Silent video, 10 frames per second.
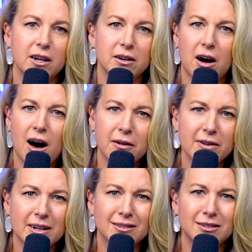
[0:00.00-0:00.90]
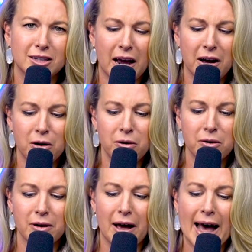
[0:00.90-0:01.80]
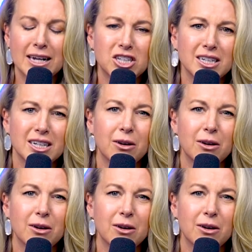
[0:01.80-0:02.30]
in convex tail hedging.